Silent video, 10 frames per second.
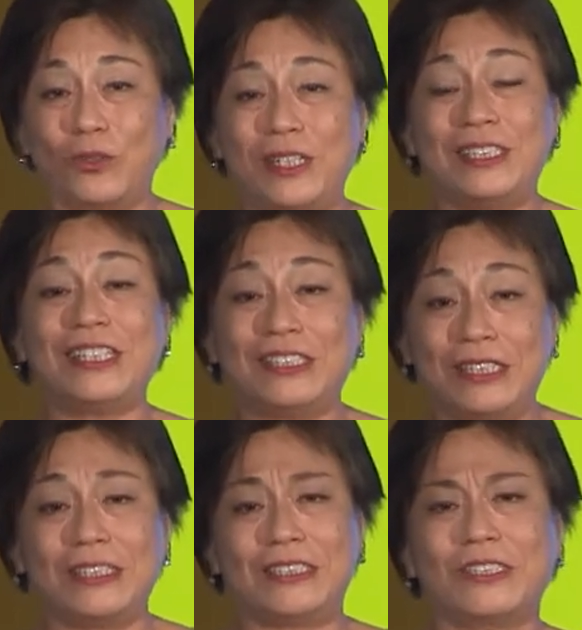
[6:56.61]
26
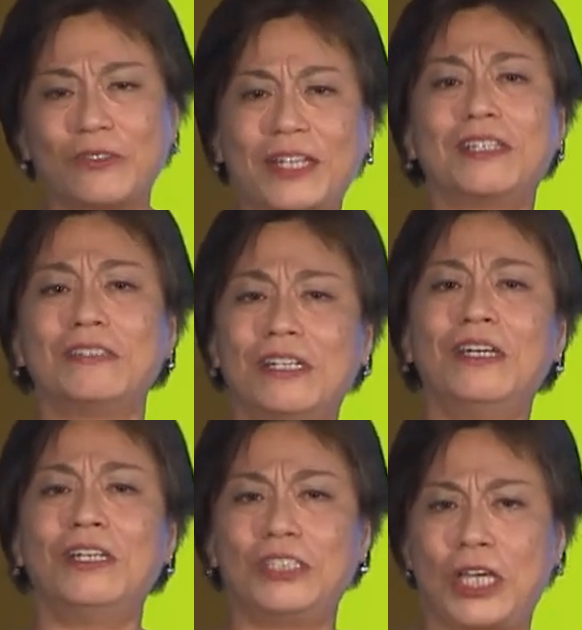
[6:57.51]
years, it's quite a
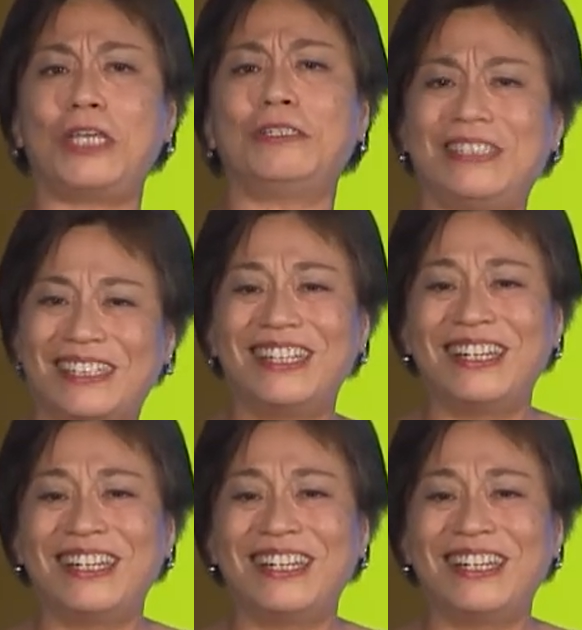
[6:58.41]
change.